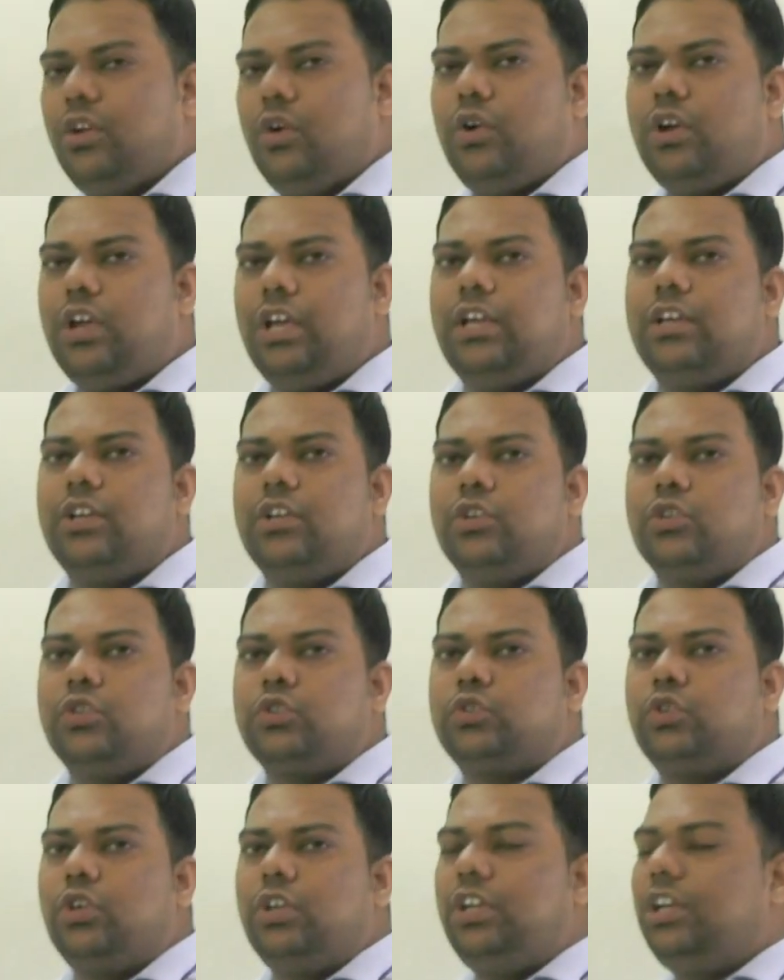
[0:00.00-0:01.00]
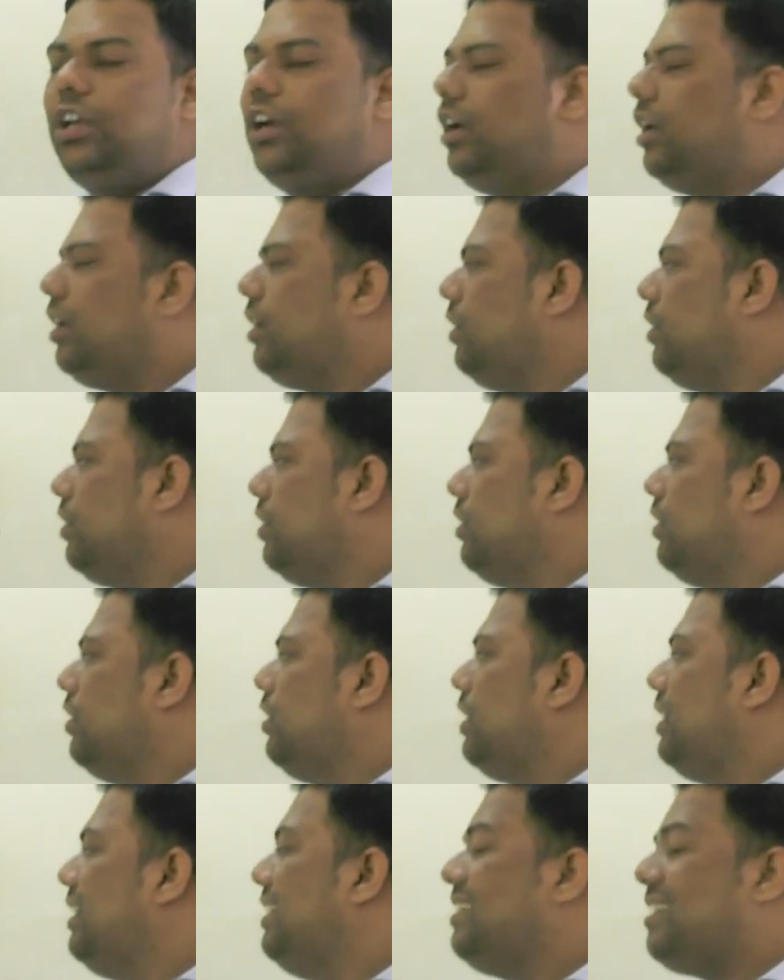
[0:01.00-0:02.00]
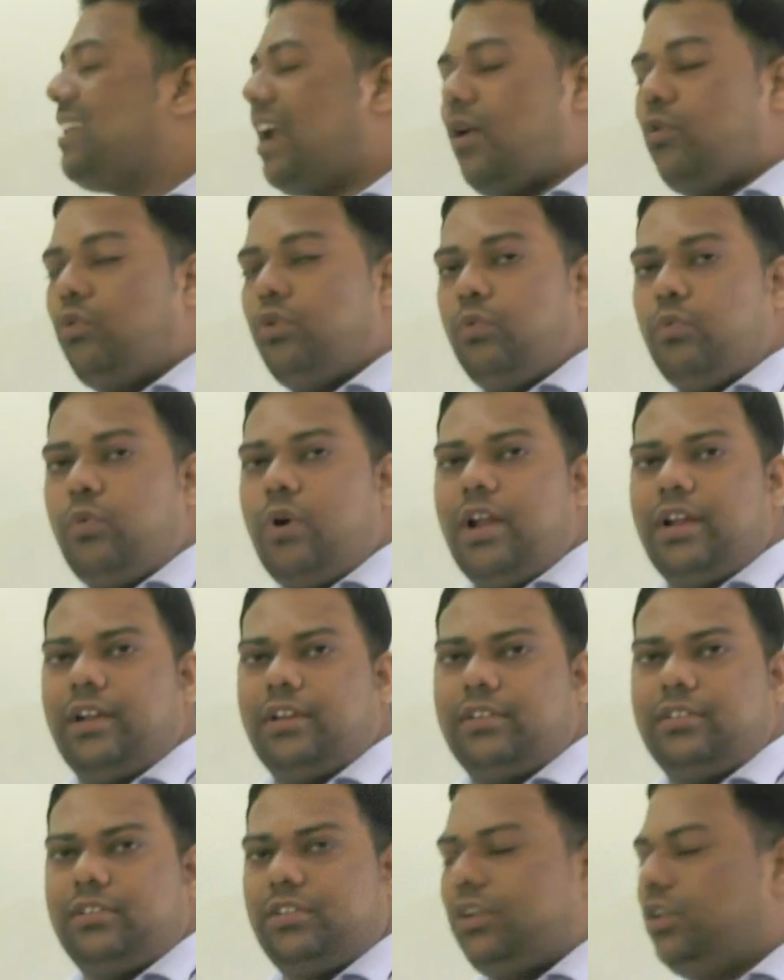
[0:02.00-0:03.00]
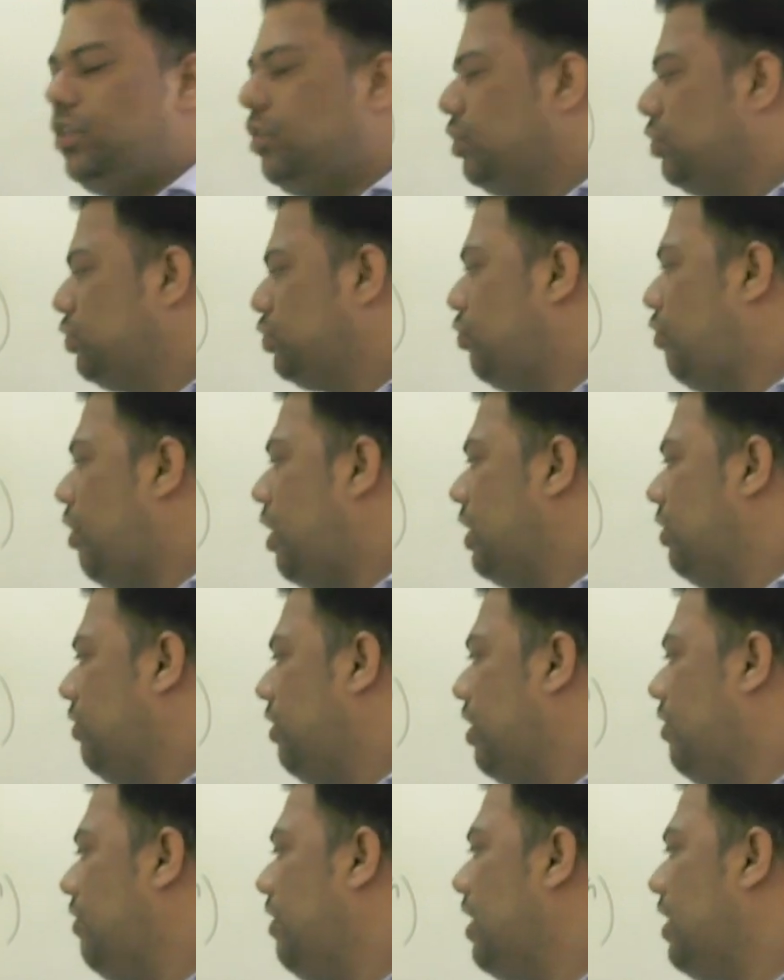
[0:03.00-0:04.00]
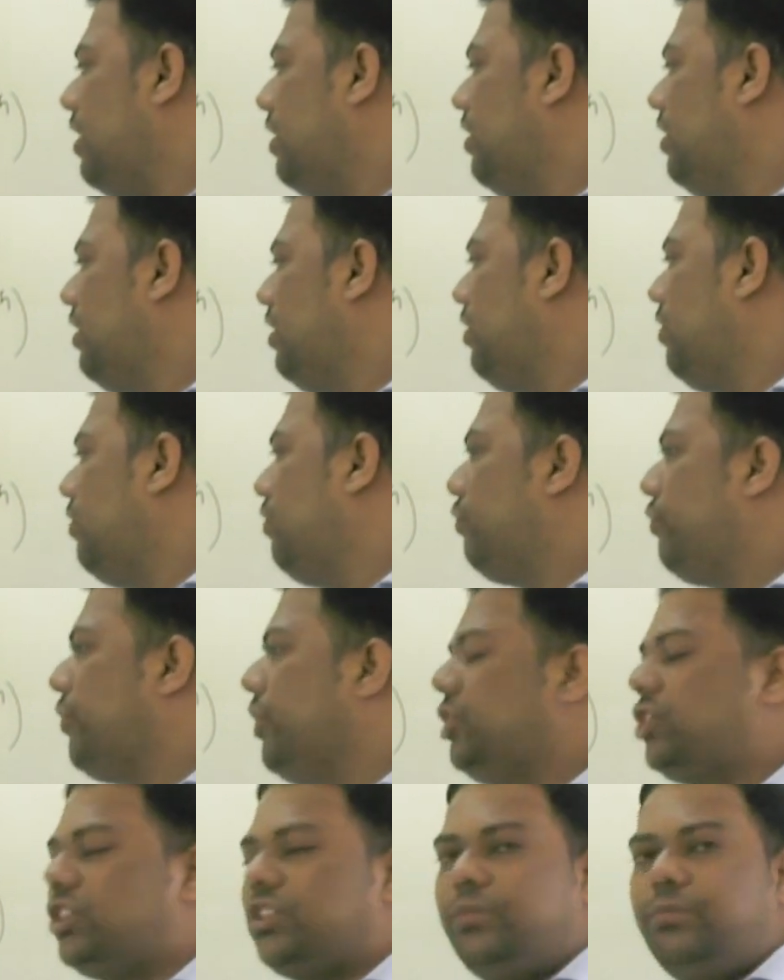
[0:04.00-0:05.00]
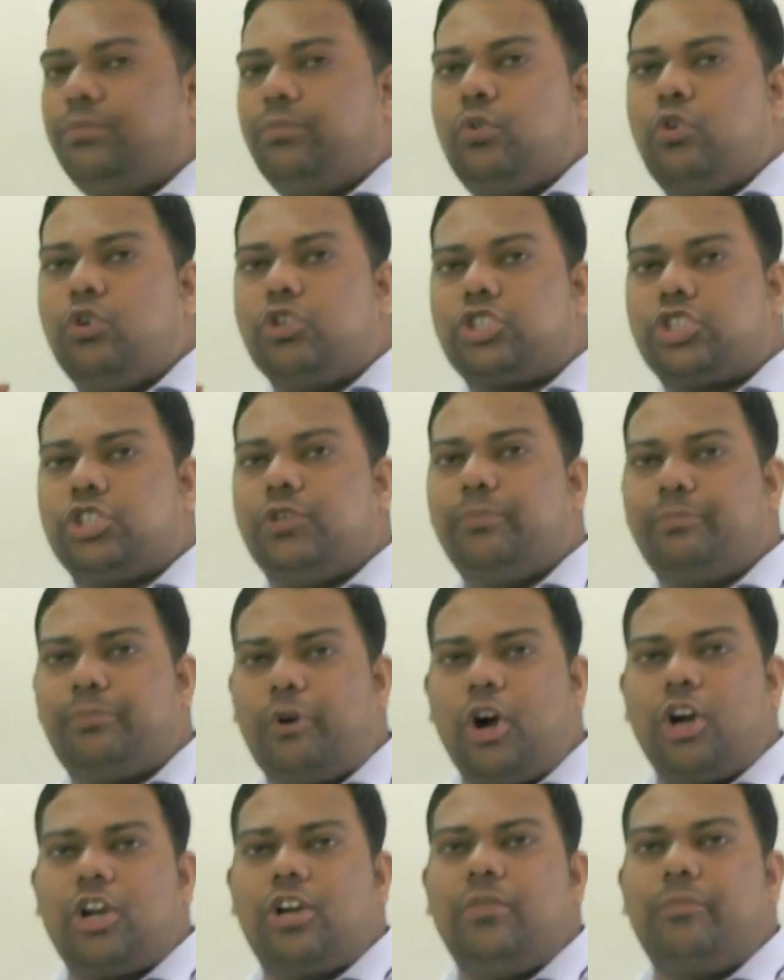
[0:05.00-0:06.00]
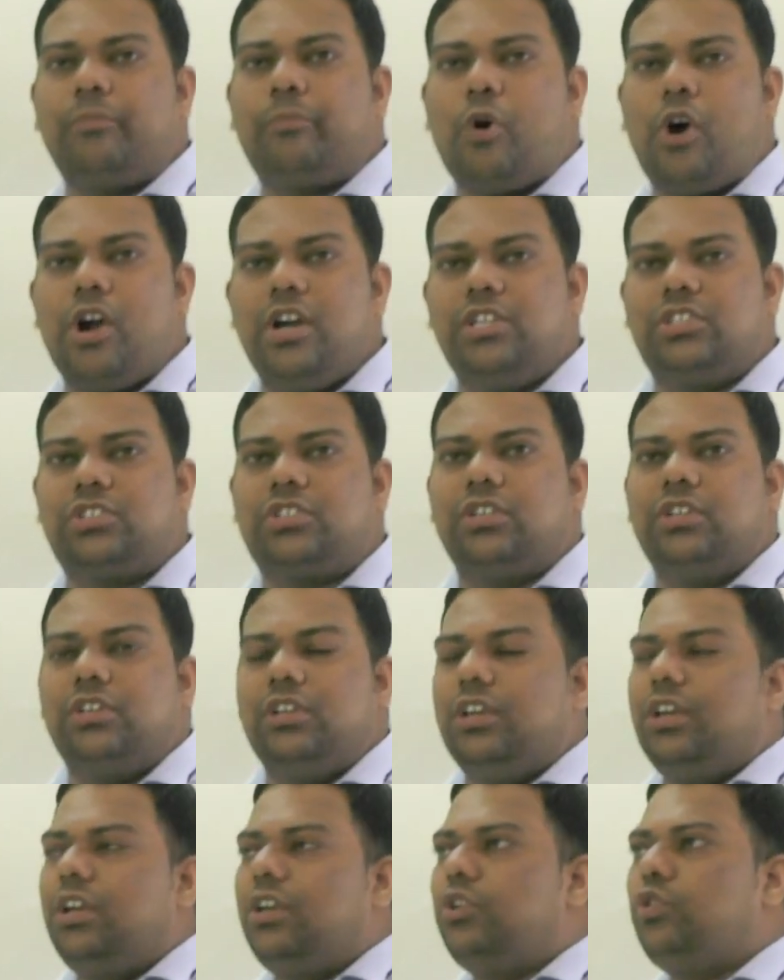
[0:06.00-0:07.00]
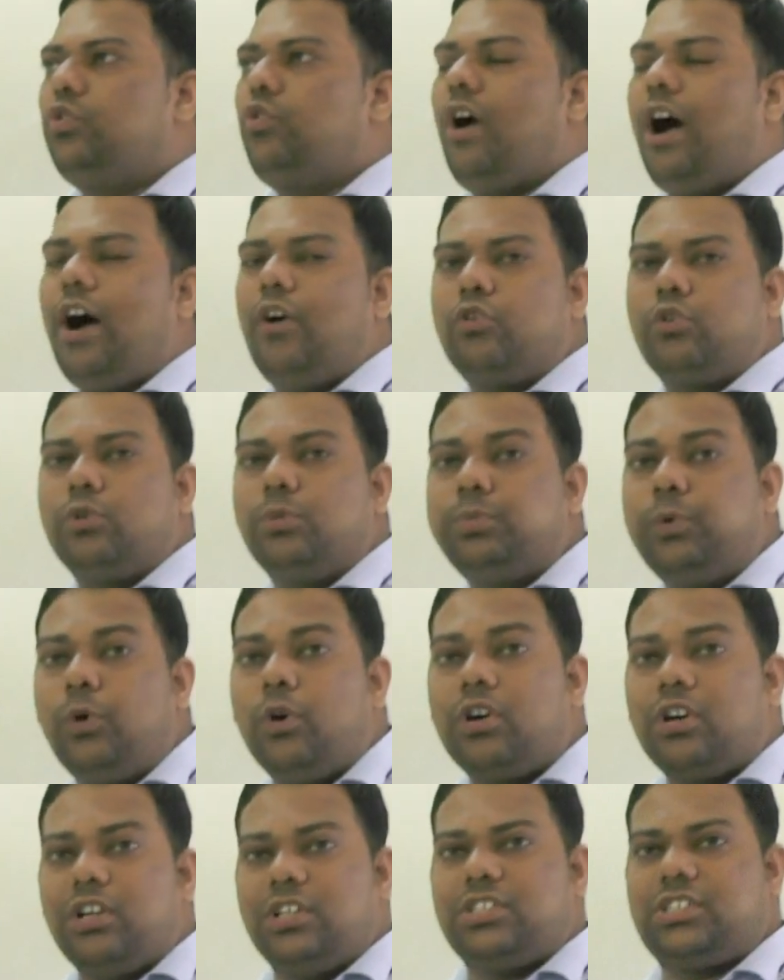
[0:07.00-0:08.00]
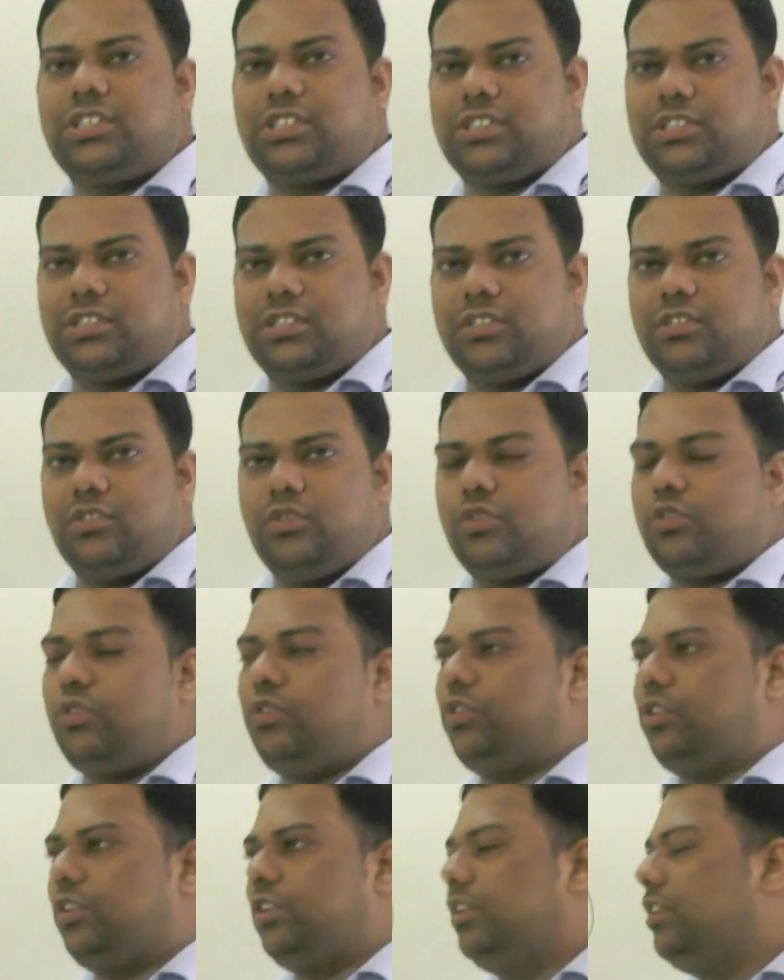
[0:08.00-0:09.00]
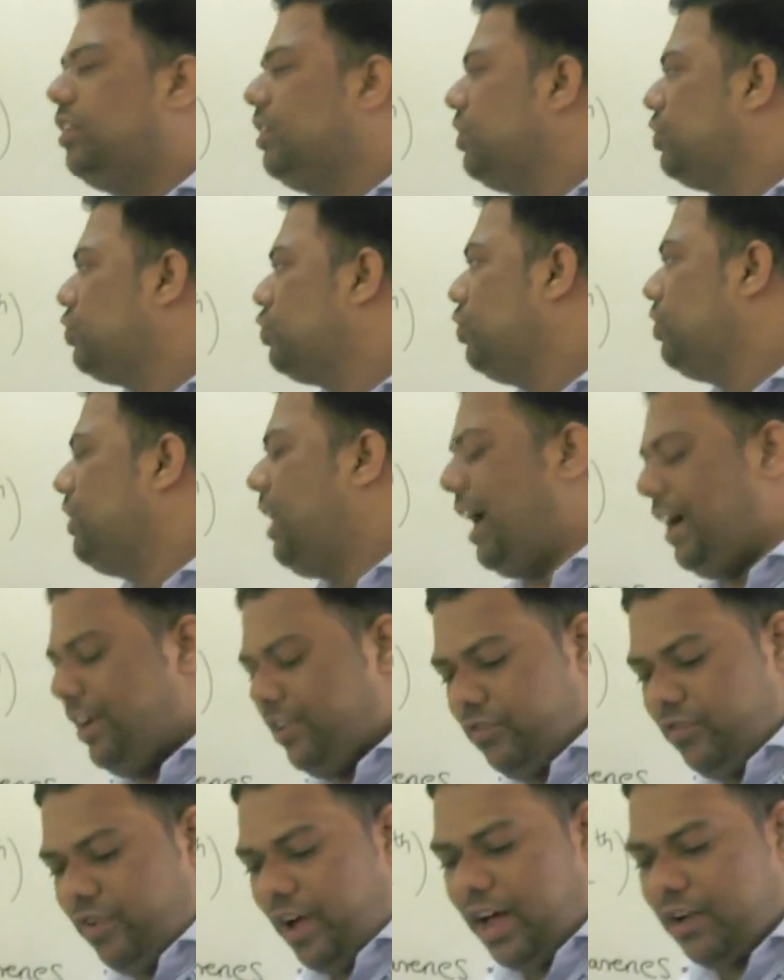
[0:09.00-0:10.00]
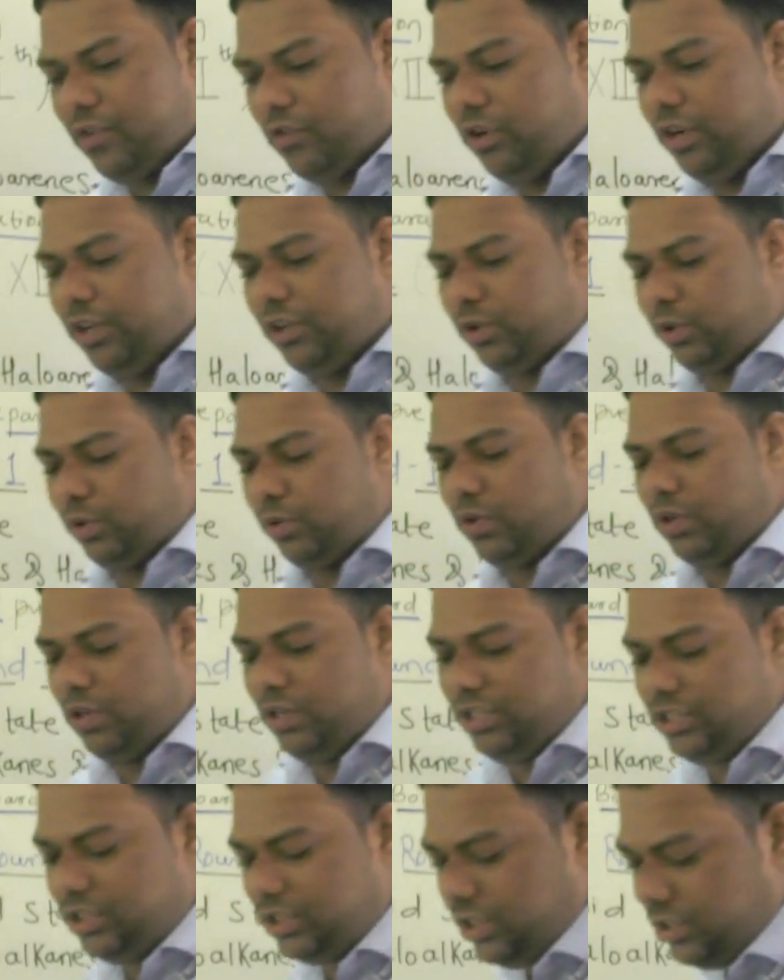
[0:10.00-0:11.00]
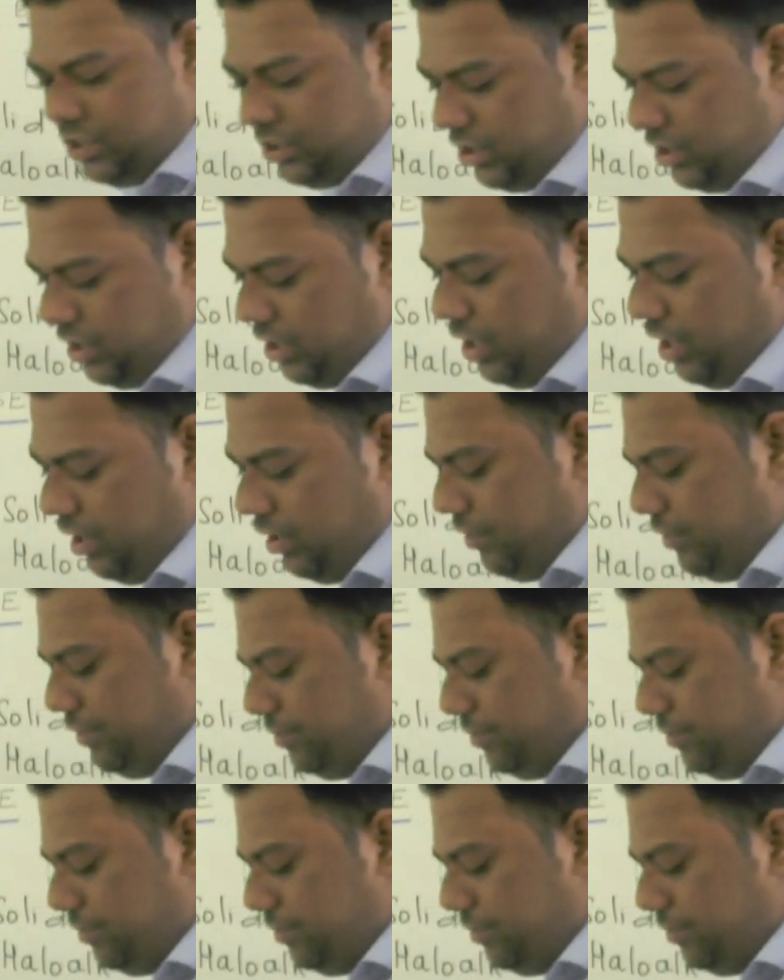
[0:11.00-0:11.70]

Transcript: Okay, so here in round one, so whatever our which most important points you have to focus, okay, so that we are going to discuss here.